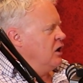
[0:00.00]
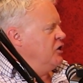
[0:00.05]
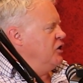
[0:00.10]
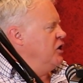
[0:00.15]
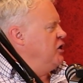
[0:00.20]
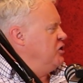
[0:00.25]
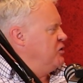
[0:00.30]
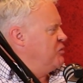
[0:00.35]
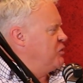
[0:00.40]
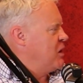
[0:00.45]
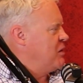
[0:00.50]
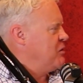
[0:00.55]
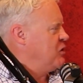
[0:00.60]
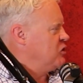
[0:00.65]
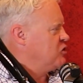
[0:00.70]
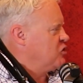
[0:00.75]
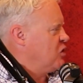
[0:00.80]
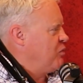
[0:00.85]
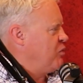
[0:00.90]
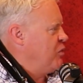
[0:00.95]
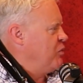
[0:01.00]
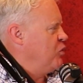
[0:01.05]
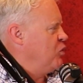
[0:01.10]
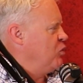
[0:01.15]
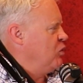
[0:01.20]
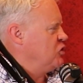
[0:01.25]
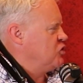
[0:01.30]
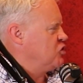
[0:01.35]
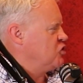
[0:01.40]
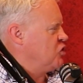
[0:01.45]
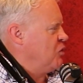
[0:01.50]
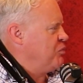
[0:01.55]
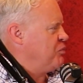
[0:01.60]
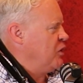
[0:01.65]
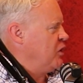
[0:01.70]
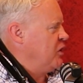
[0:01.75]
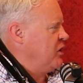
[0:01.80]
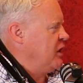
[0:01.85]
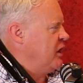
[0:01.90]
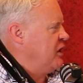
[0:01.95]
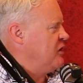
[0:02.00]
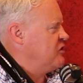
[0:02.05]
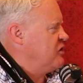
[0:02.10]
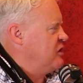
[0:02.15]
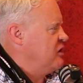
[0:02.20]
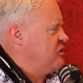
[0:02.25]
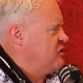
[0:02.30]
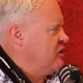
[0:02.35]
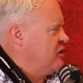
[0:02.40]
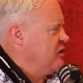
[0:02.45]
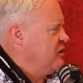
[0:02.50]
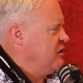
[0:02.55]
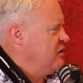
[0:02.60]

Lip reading: And then you become unstoppable once you stop pulling against each other.